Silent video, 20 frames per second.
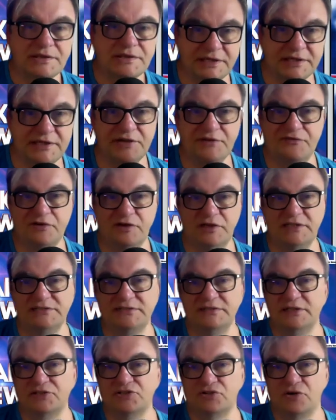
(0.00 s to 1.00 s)
Thank you for
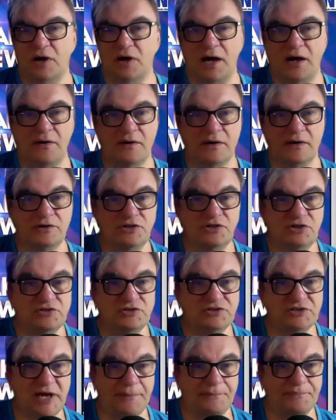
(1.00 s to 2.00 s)
listening to our
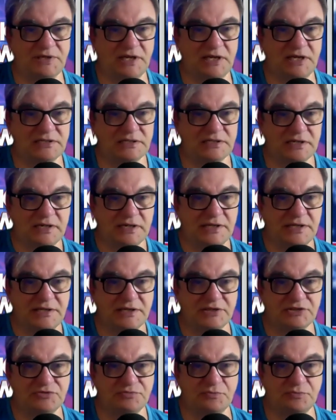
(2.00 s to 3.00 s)
news update.
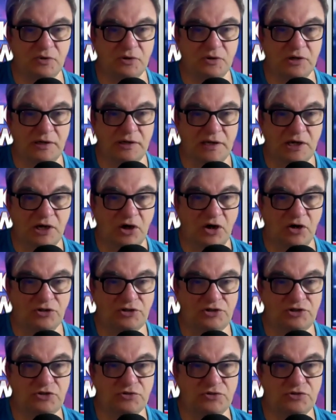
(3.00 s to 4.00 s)
There's more on
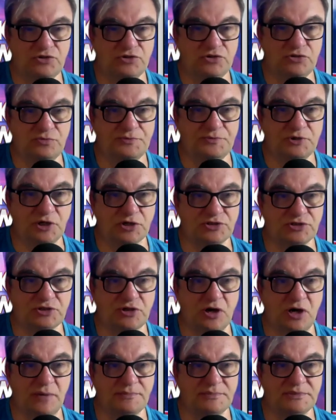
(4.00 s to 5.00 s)

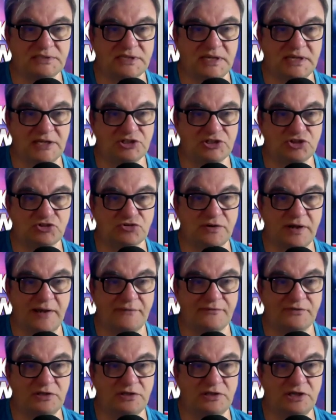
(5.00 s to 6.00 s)

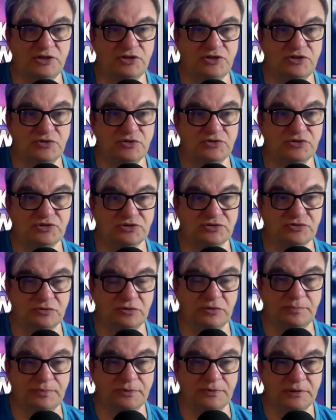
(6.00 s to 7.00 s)

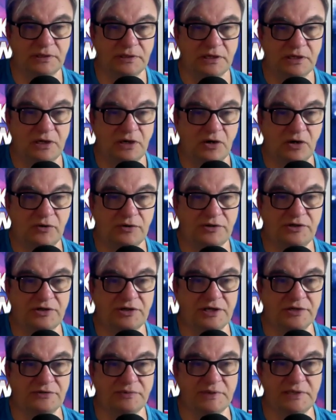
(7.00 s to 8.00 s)
youtube.com/travelnewsgroup, or you
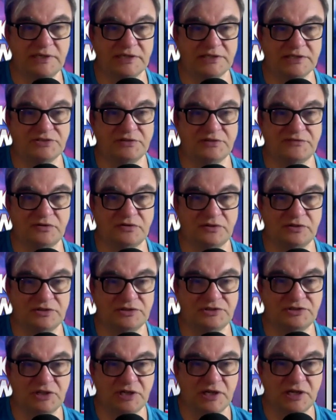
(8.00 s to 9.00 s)
can read us, of
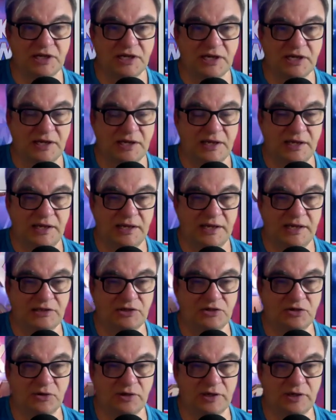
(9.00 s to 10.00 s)
course, in
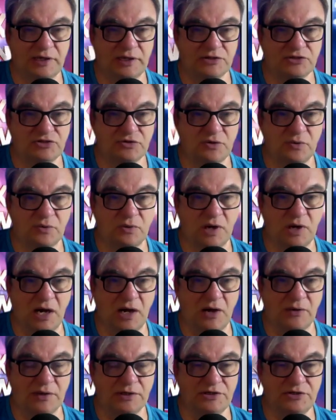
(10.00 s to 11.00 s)
going to
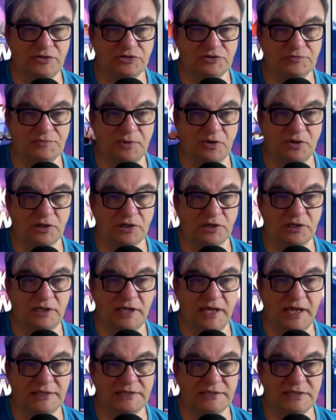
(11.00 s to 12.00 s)
our news portal
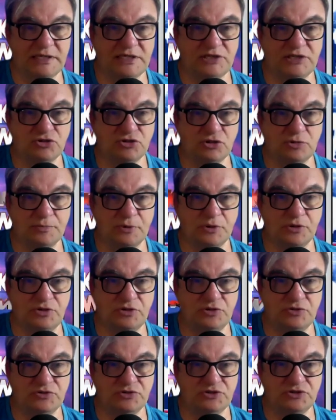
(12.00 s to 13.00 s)
at
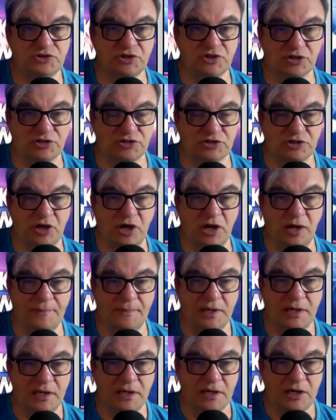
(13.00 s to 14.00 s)

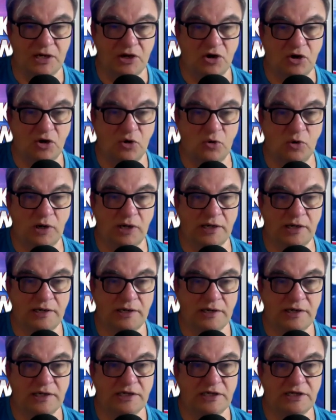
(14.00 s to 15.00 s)
eturbonews.com
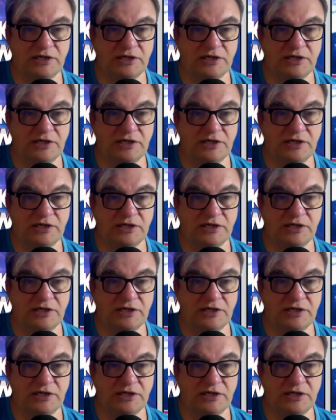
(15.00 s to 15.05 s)
or